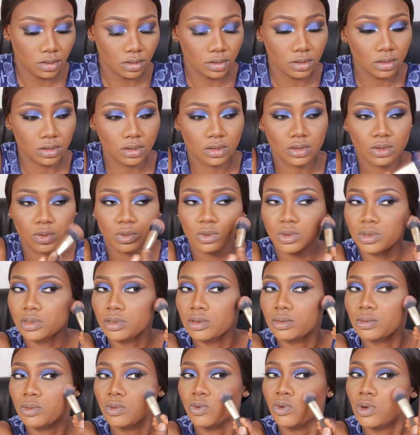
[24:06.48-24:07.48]
Just
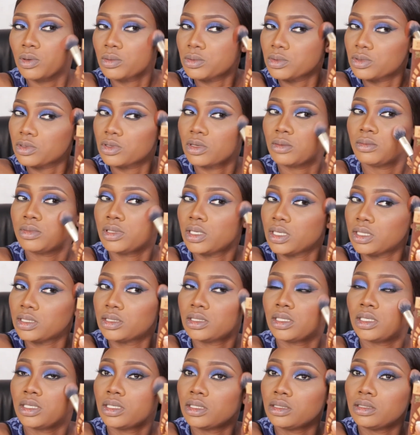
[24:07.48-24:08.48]
warms up the
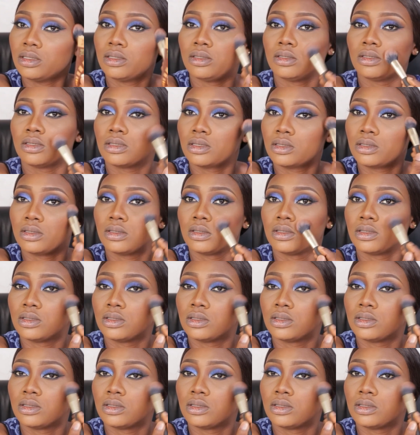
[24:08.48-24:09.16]
entire look,